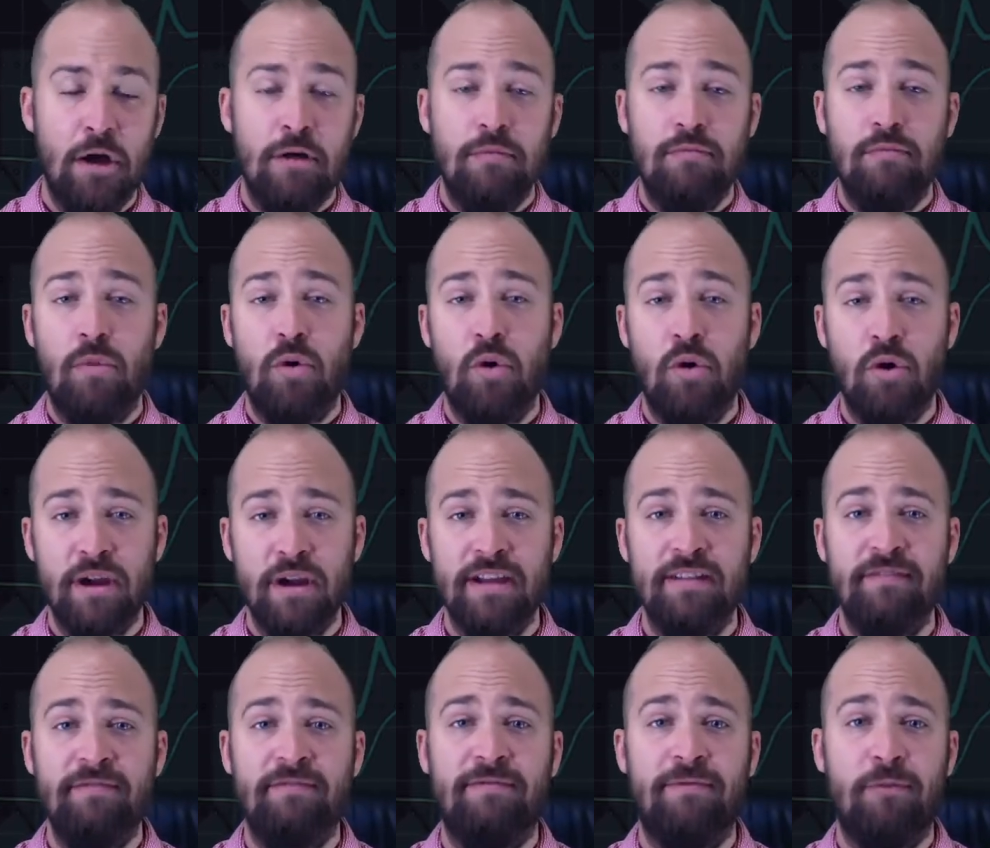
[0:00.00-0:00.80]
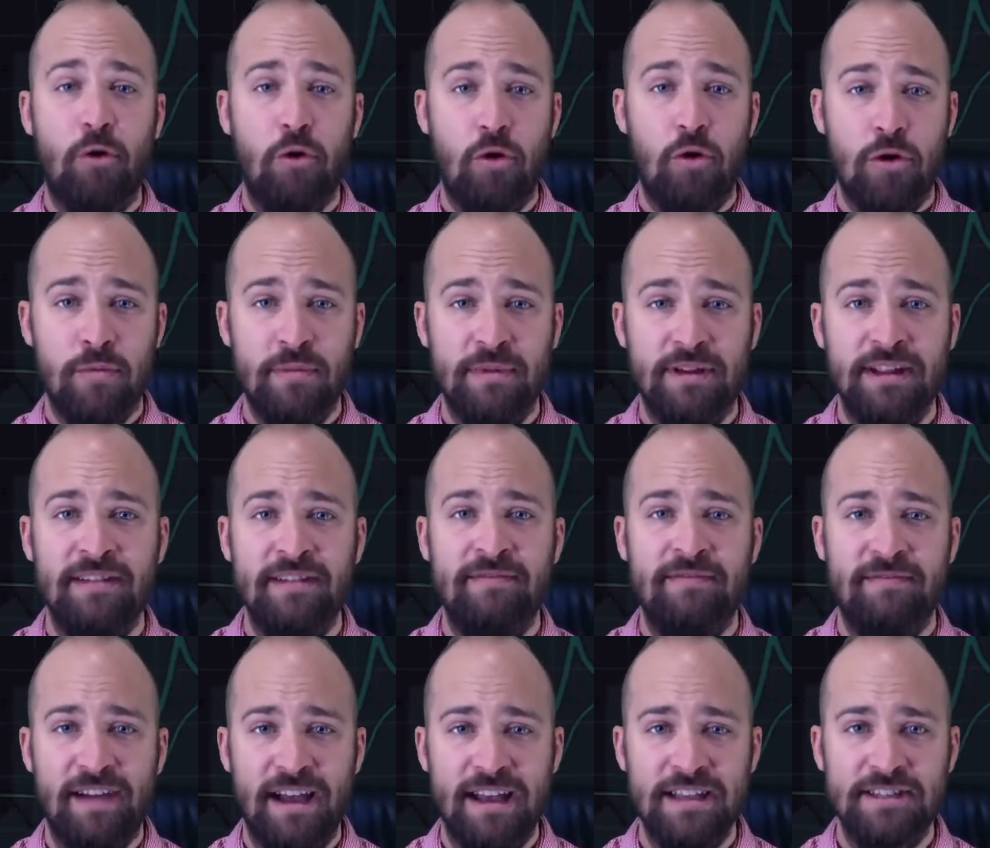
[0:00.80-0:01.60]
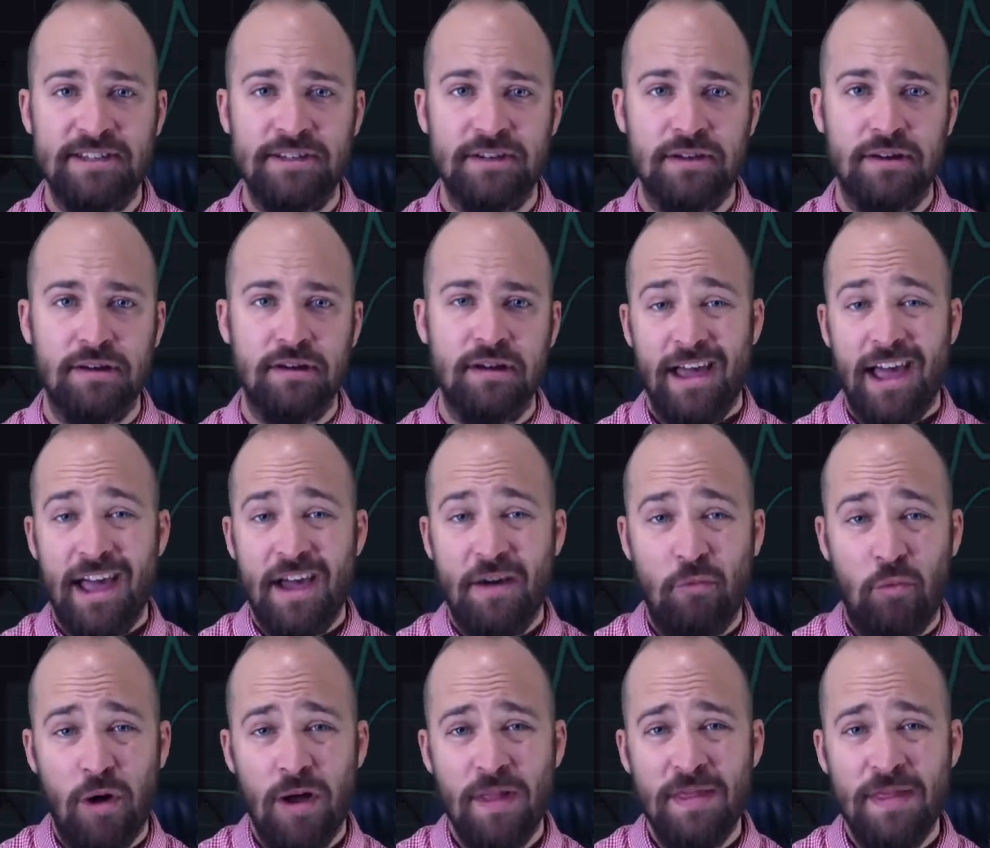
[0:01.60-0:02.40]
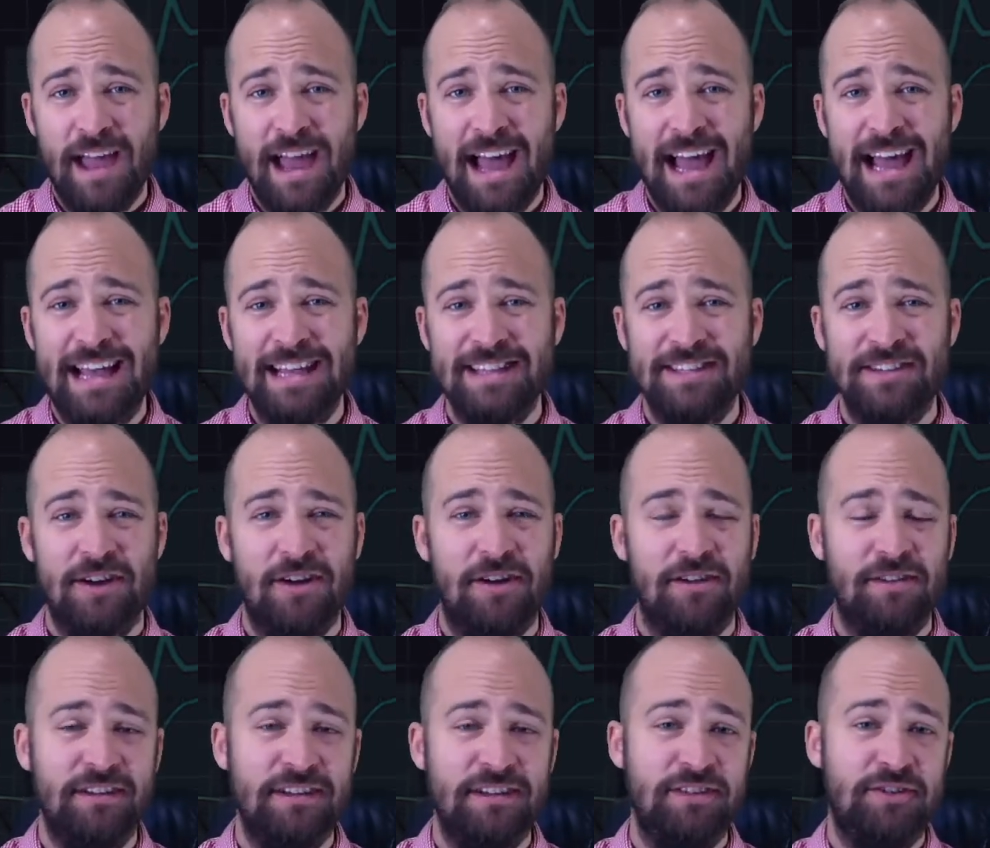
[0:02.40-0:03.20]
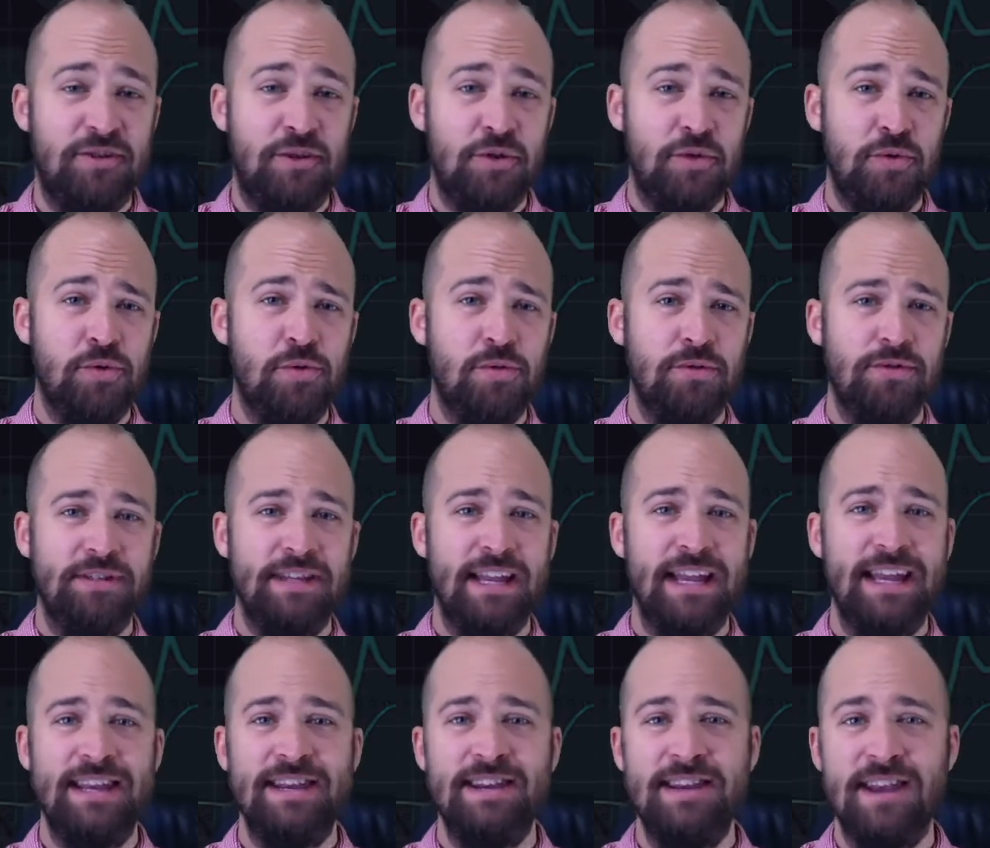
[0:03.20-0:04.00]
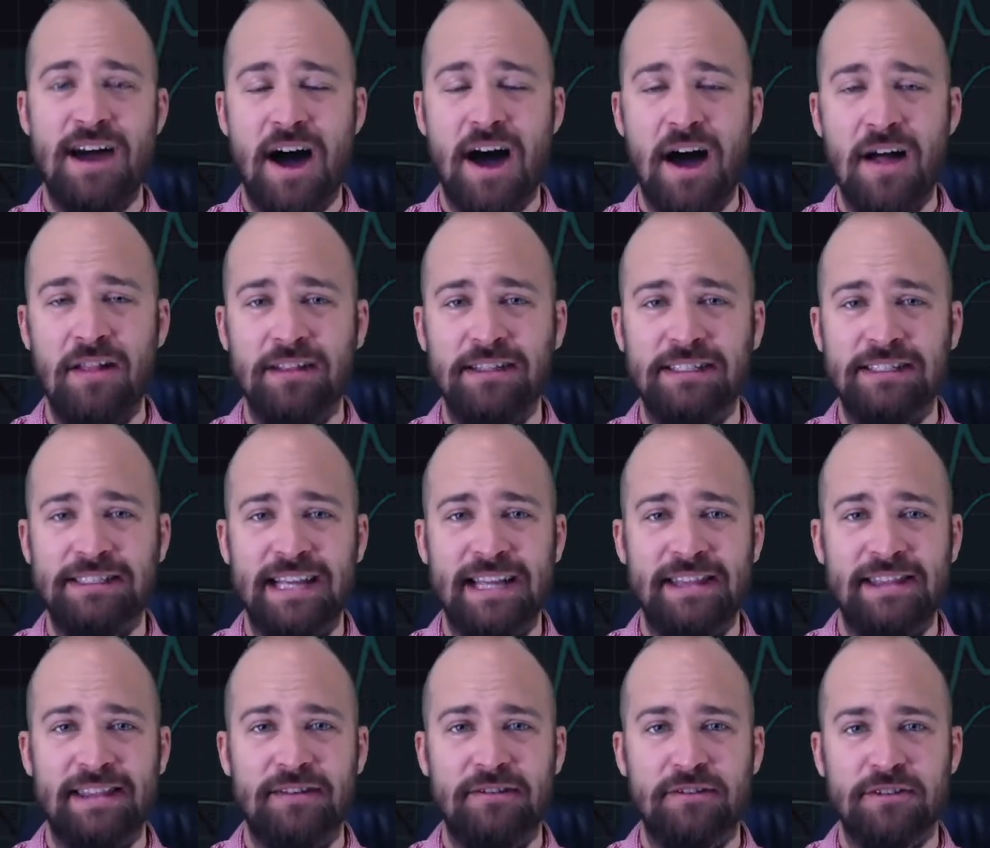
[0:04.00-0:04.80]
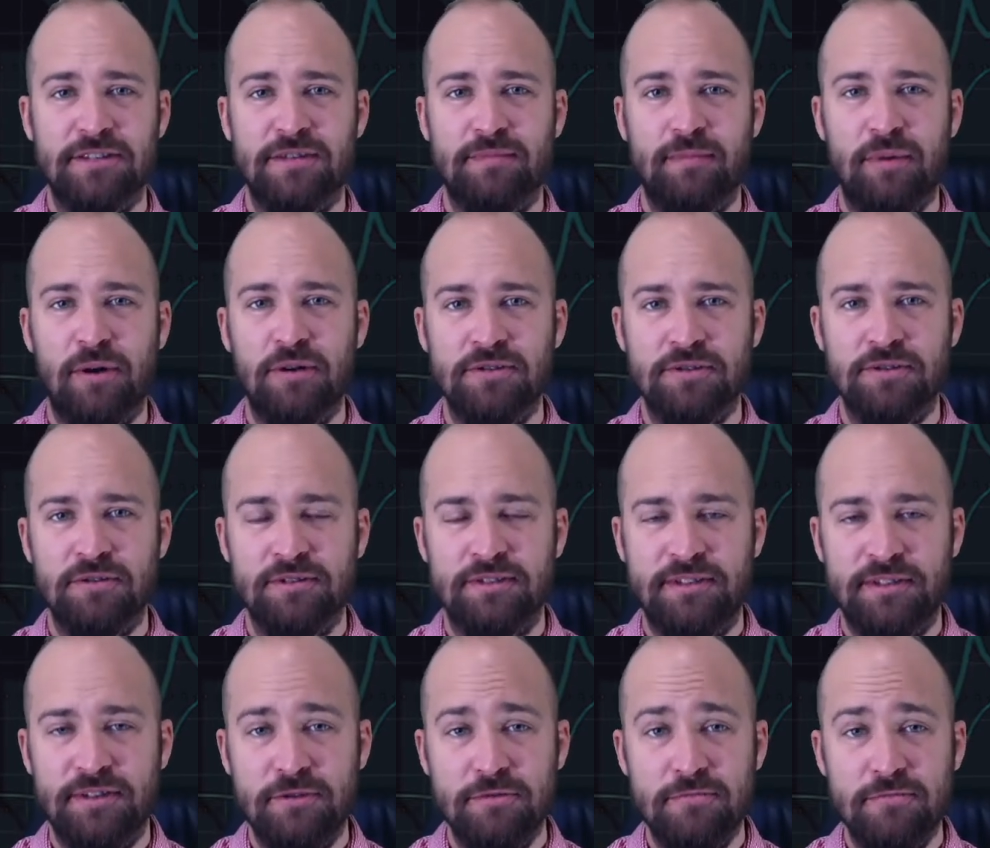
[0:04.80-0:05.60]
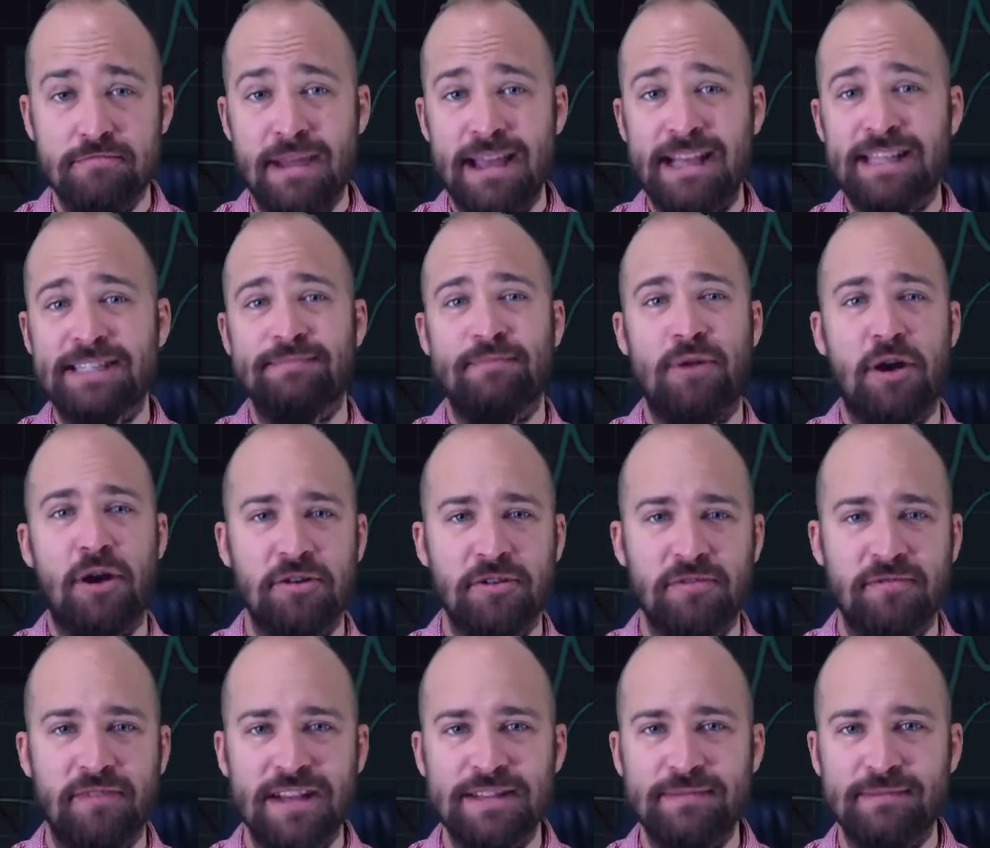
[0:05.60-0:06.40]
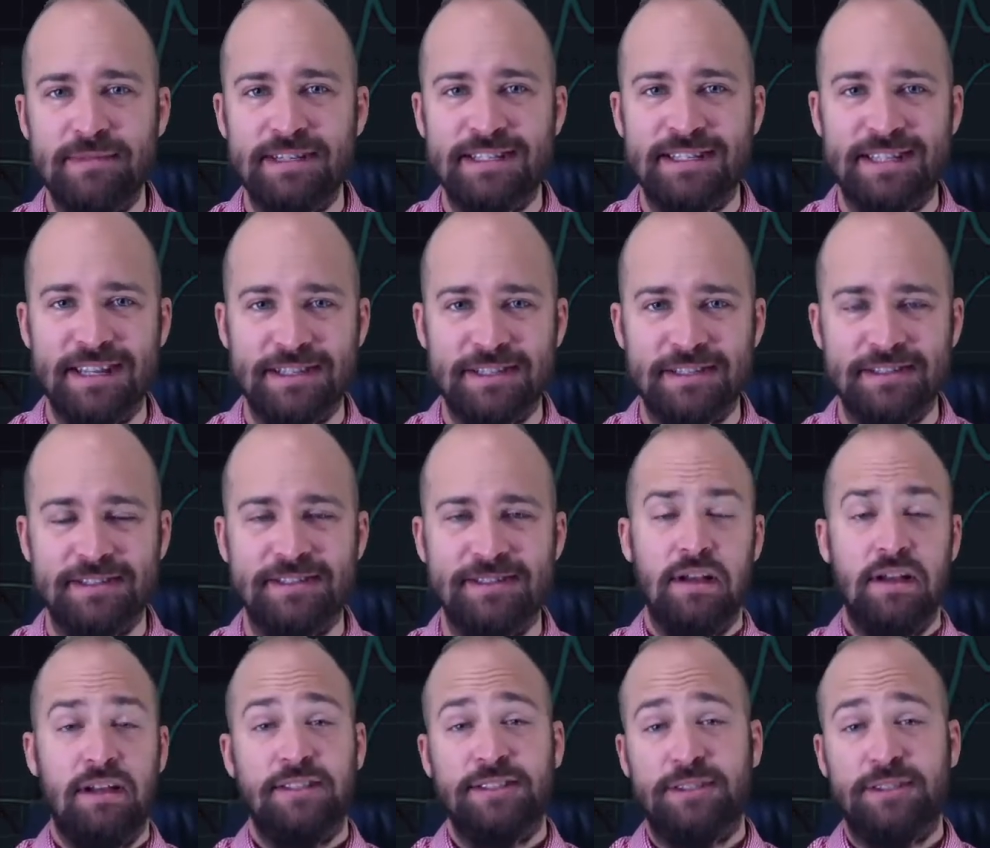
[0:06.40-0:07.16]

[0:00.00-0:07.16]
more informed investor, and one that has all the tools and knowledge at their disposal to make smarter investment decisions.